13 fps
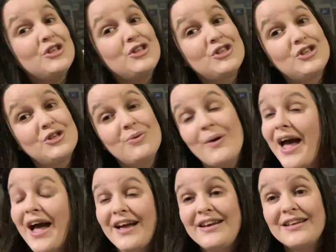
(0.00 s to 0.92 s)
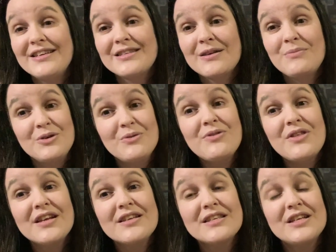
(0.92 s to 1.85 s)
to add some new
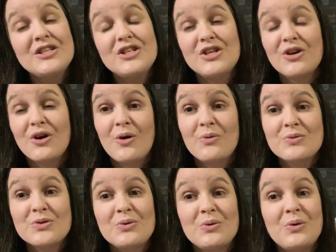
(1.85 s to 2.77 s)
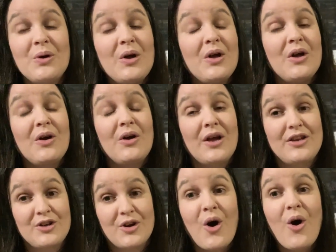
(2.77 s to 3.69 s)
things into your homeschool,
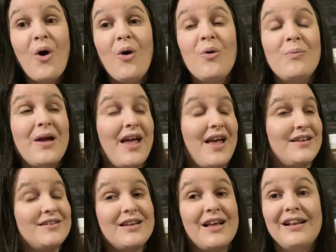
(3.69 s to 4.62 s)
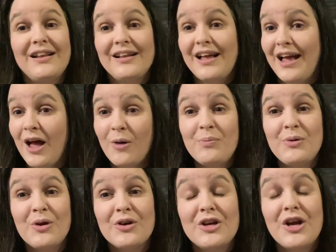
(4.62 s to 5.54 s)
in your home, and help
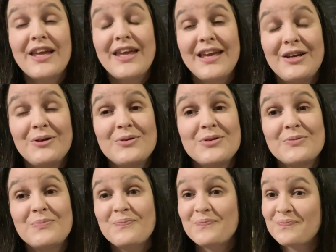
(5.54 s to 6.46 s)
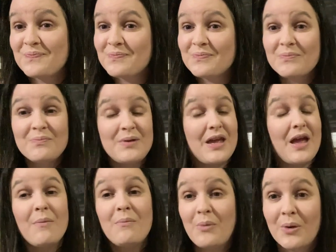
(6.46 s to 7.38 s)
your kiddos be
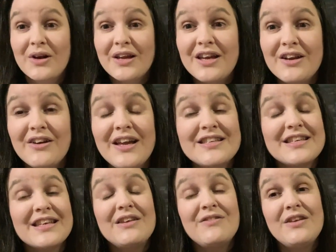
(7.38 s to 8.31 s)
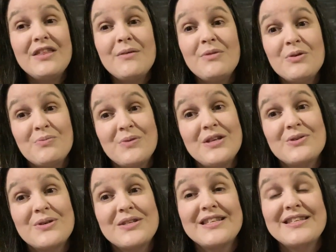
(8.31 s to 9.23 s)
more curious, giving them the
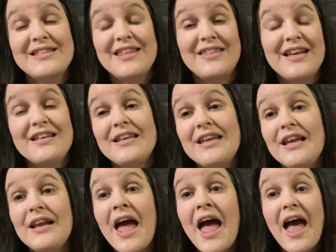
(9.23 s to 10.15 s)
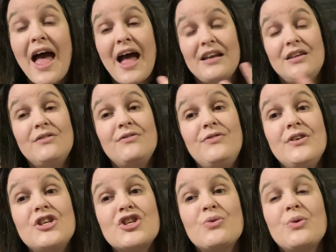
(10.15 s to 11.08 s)
resources that they need, adding
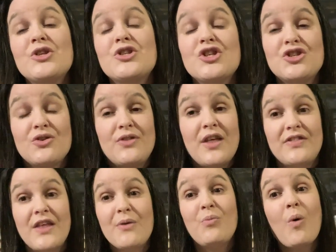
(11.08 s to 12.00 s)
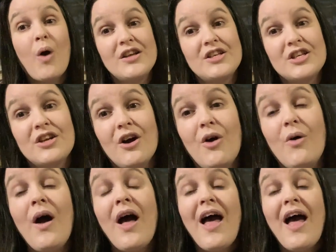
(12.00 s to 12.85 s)
visuals so that they want to go